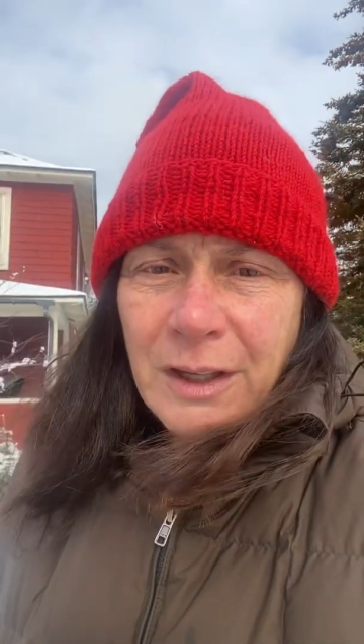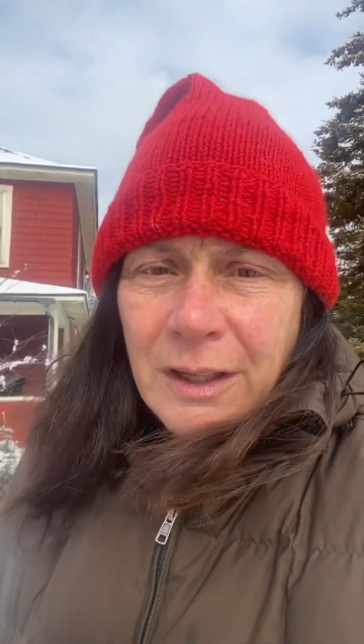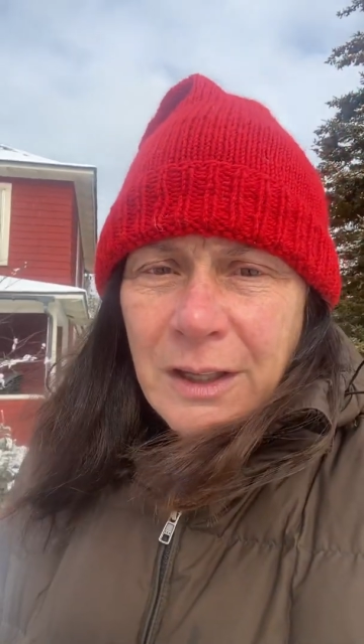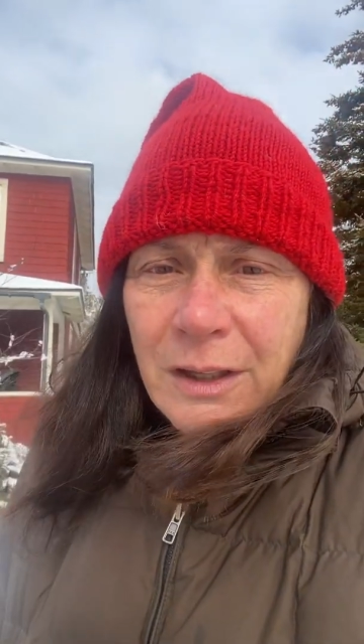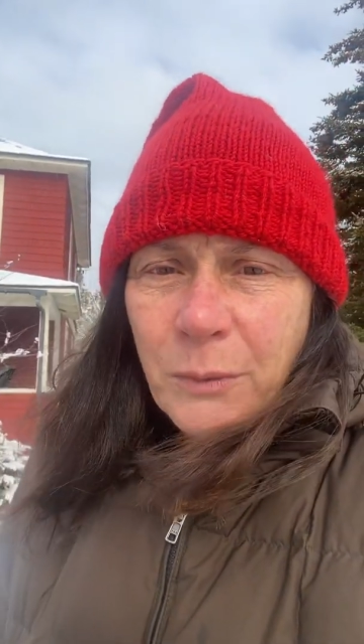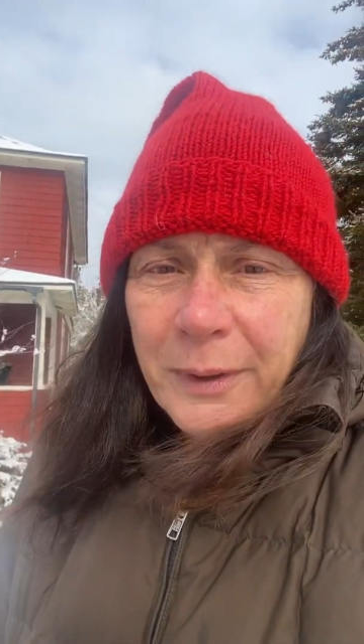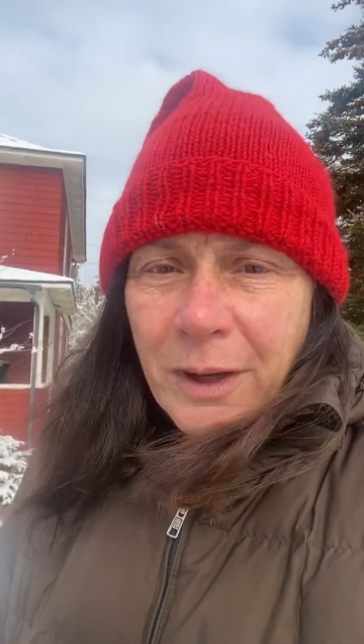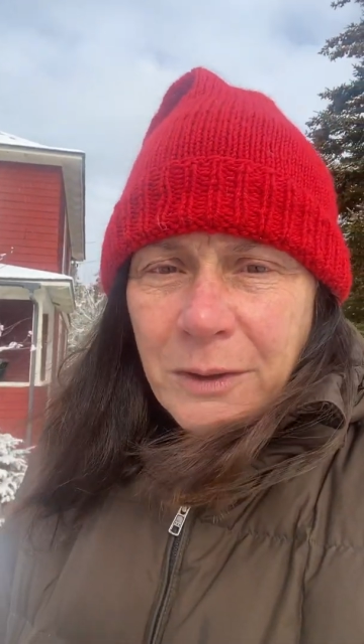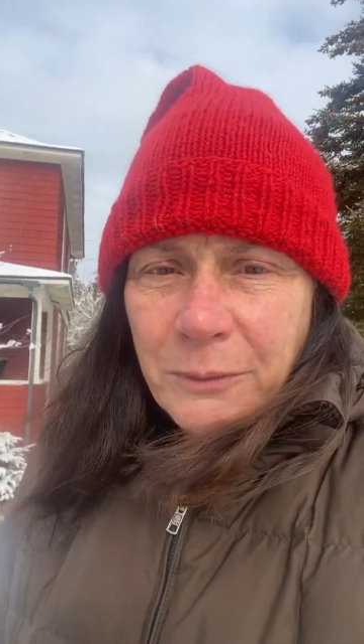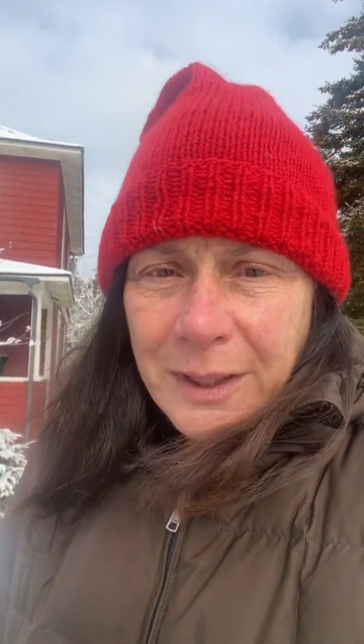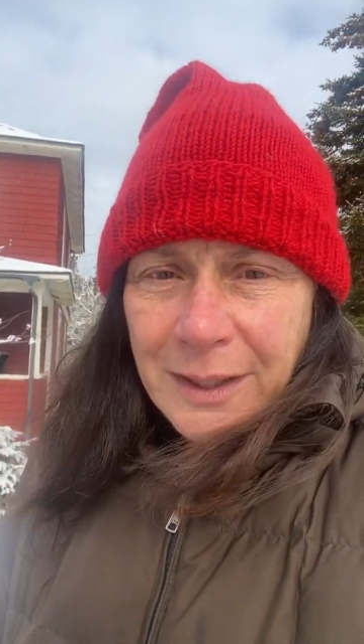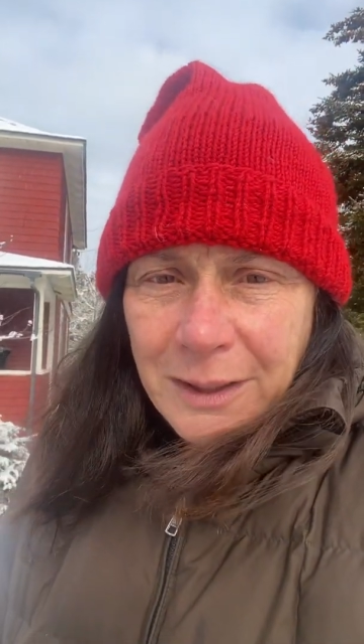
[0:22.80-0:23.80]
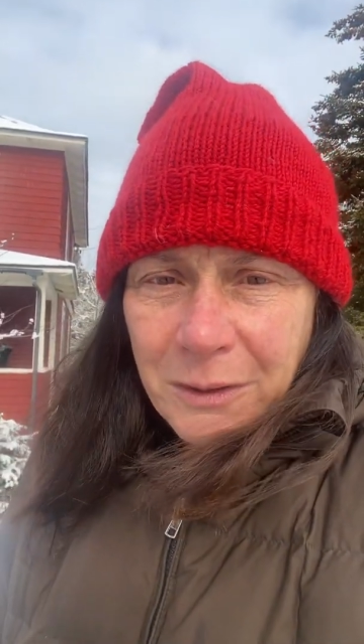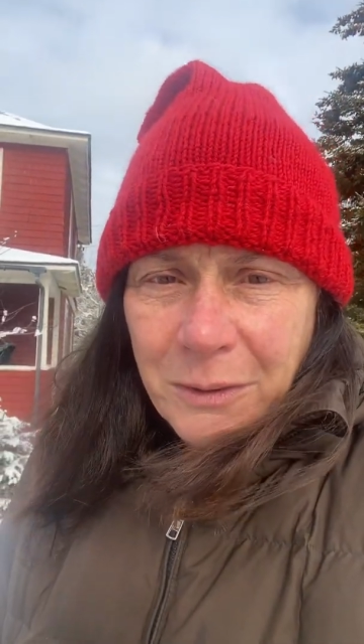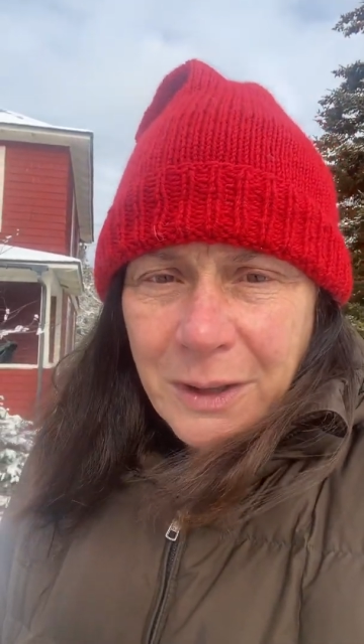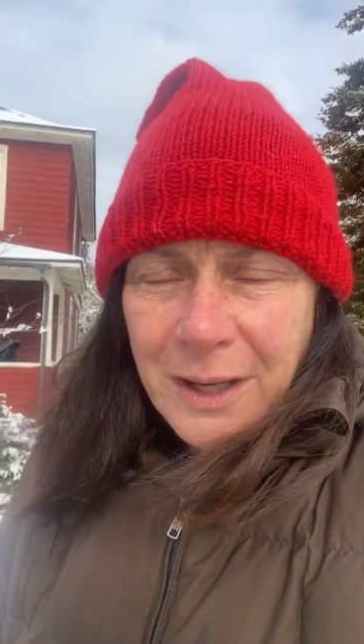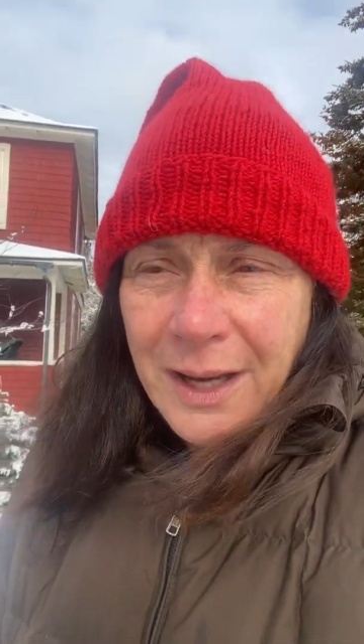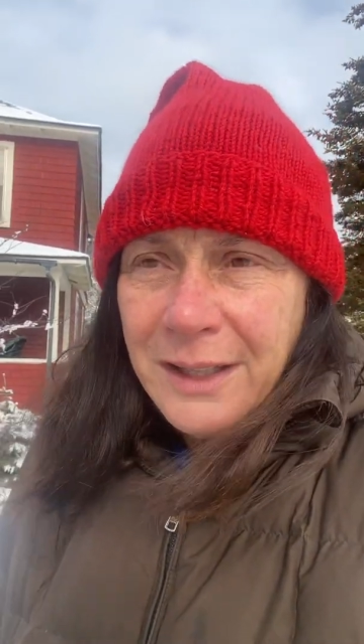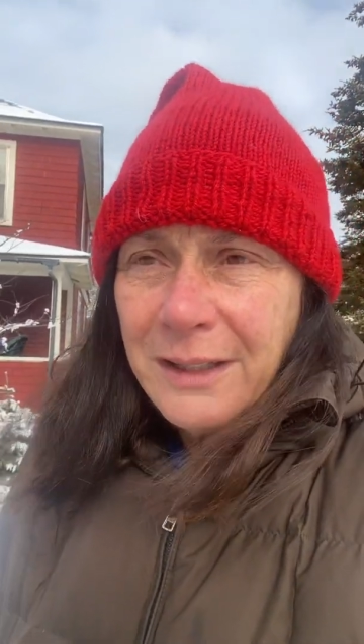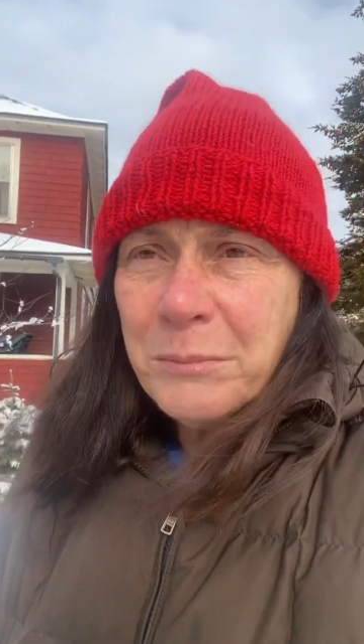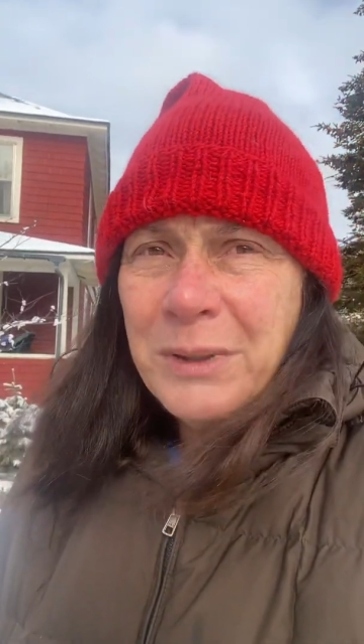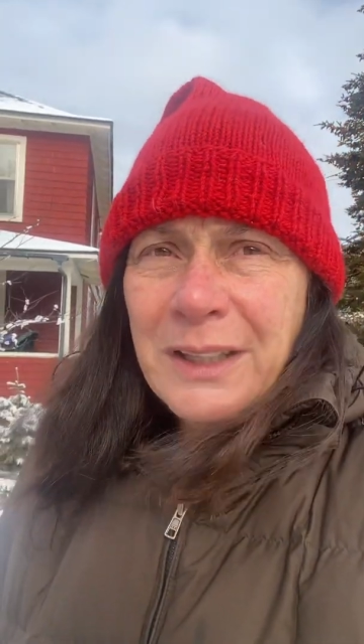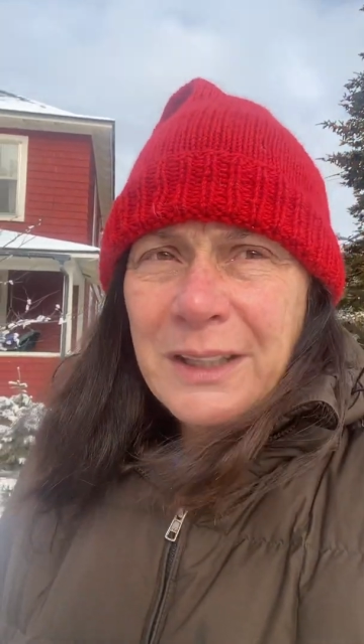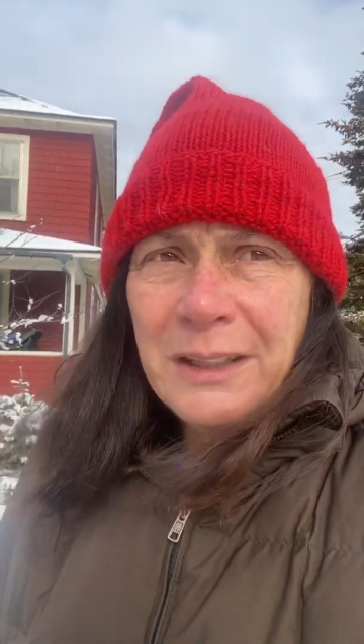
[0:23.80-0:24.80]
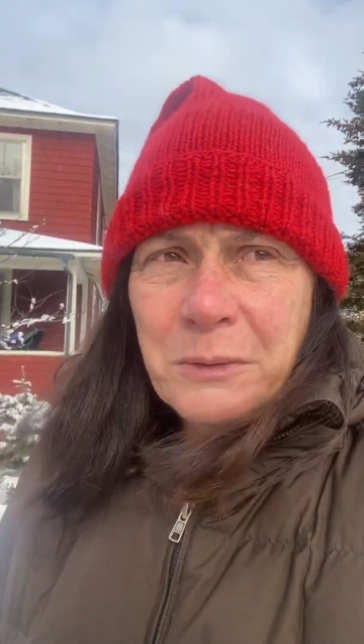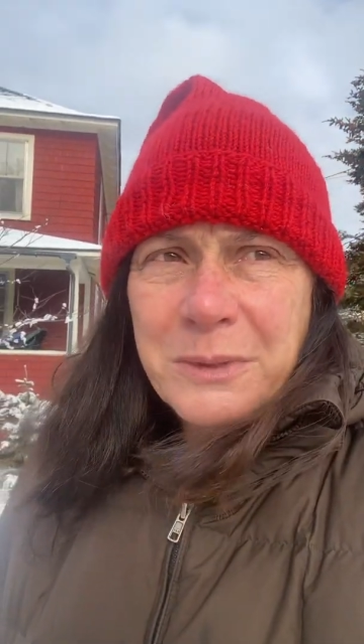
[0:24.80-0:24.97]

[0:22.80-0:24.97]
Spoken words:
going on right now. I completely